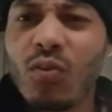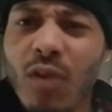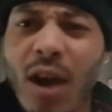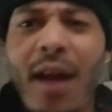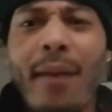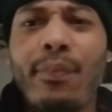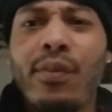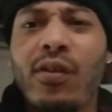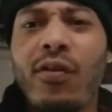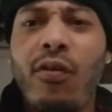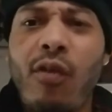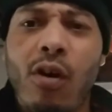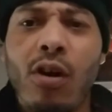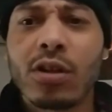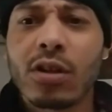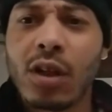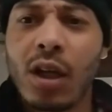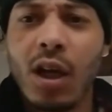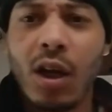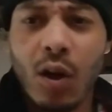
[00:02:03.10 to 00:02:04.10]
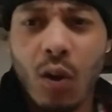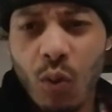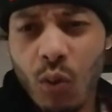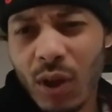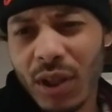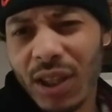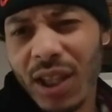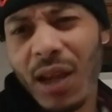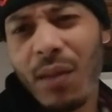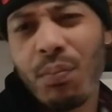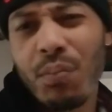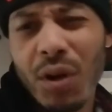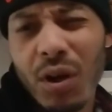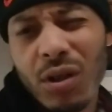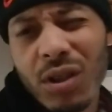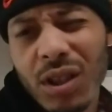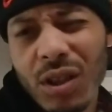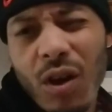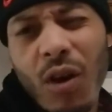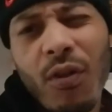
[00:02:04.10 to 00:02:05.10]
rappers, as far as what they
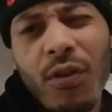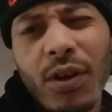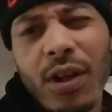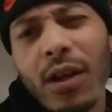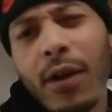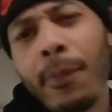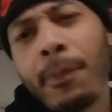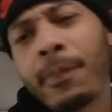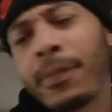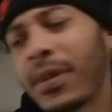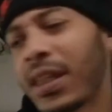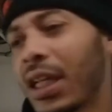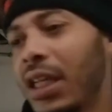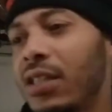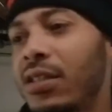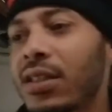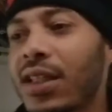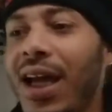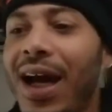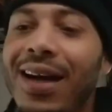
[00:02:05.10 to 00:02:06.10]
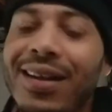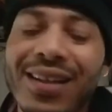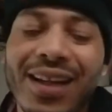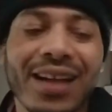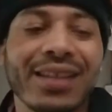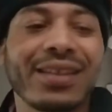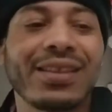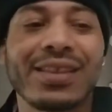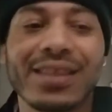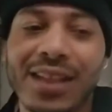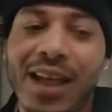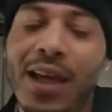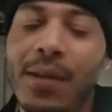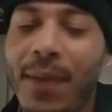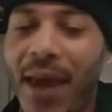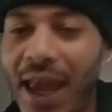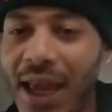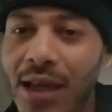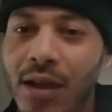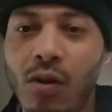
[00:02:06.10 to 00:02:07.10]
building over there, it's kind of got the same
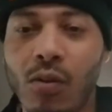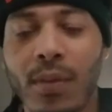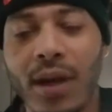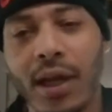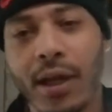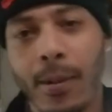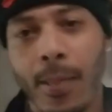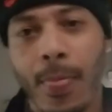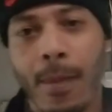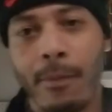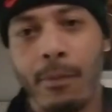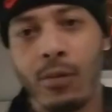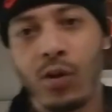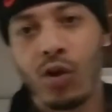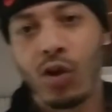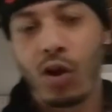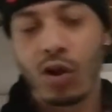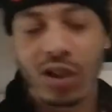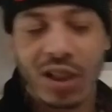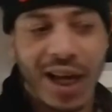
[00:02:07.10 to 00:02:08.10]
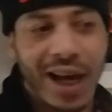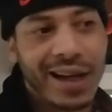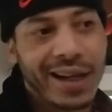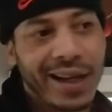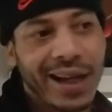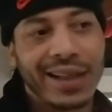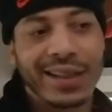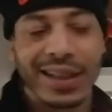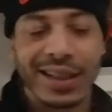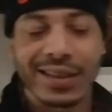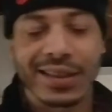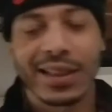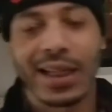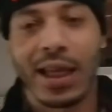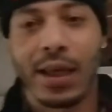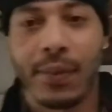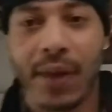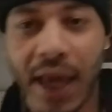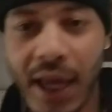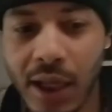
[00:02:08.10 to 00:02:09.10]
angle, man. You know, it's kind of got that
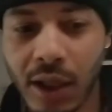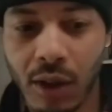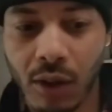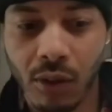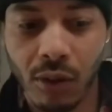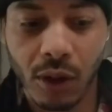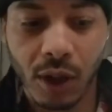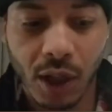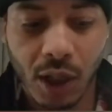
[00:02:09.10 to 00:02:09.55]
same angle.